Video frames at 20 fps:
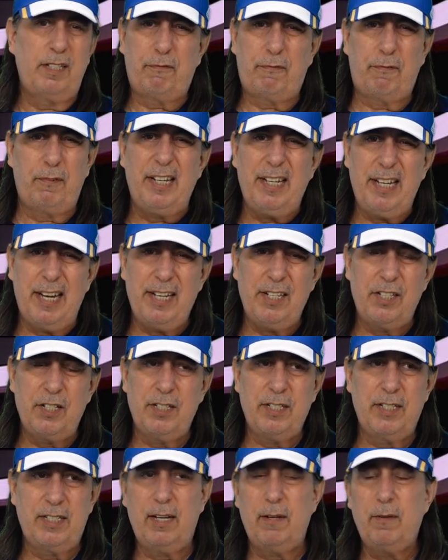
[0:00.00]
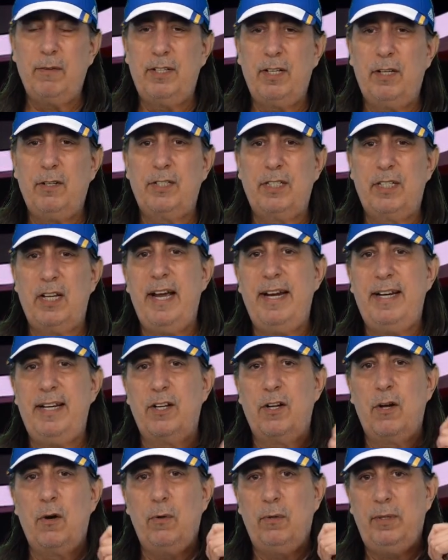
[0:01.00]
free agents. They'll sign a
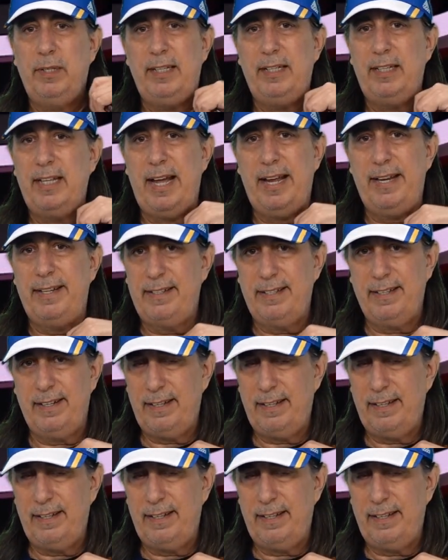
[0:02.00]
goalie that